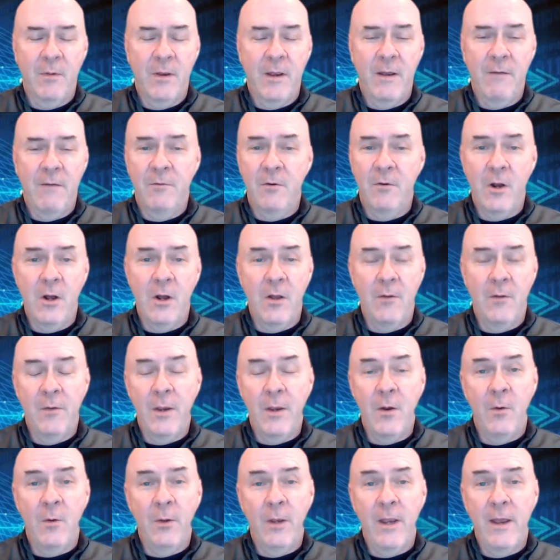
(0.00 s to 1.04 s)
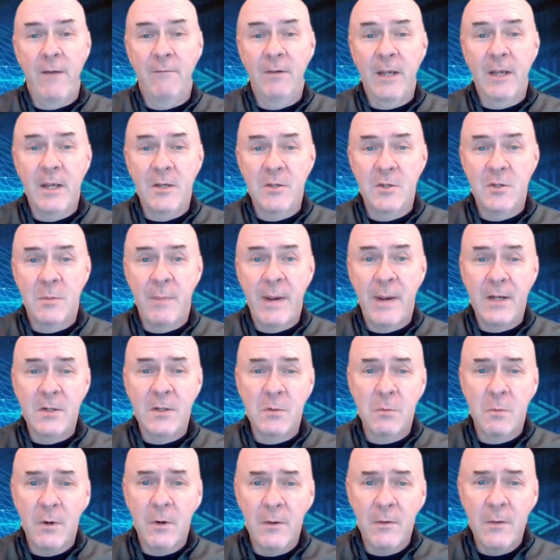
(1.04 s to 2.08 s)
After all, they only have to guess your
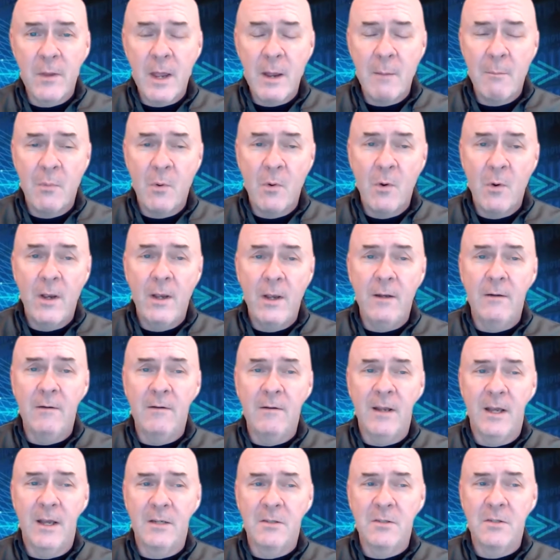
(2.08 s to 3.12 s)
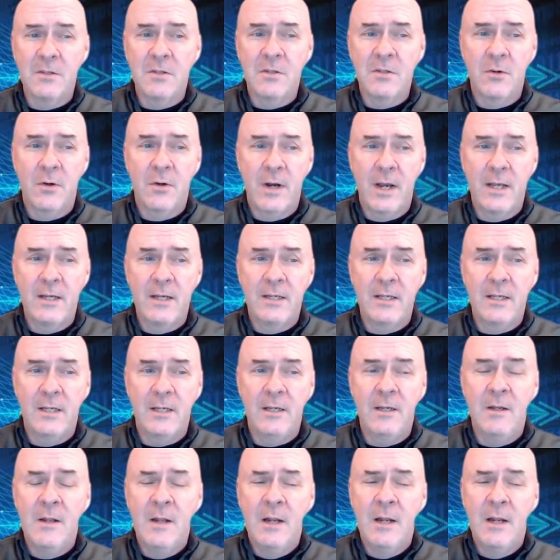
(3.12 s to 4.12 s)
password at that point, not just your ID.